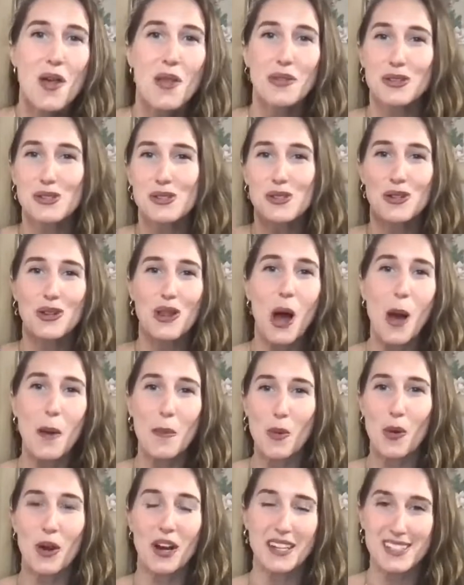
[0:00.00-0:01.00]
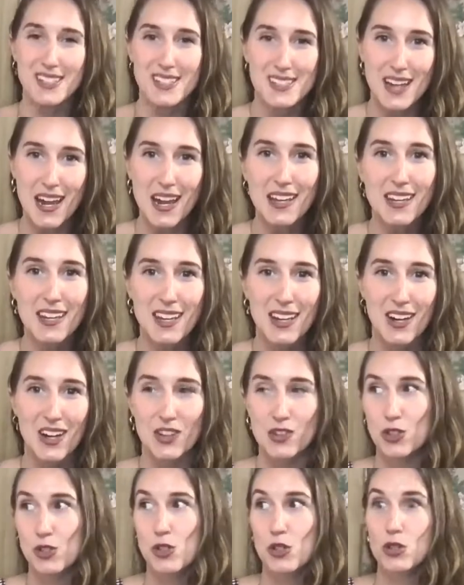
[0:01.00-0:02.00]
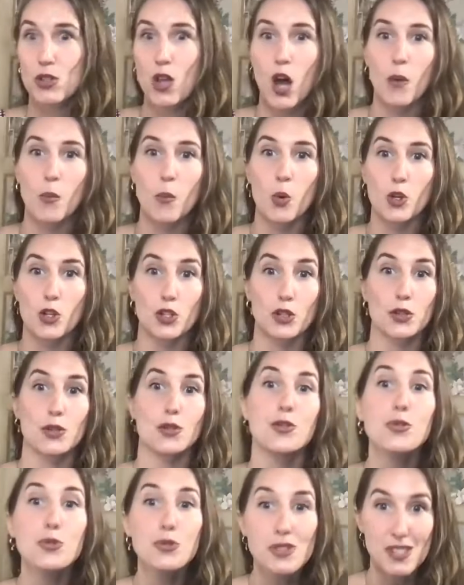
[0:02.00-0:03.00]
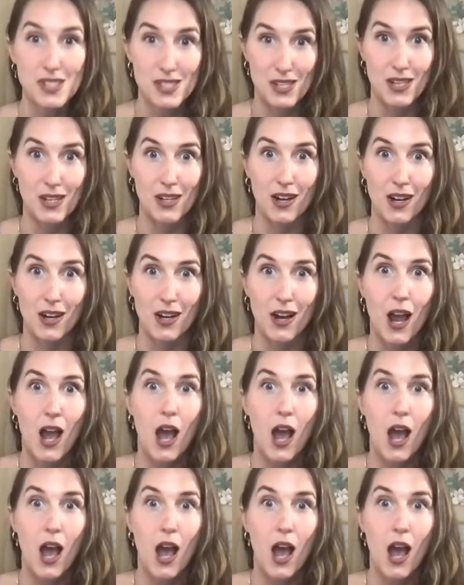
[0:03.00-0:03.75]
There's a lot more at stake here. There's a lot more to lose here.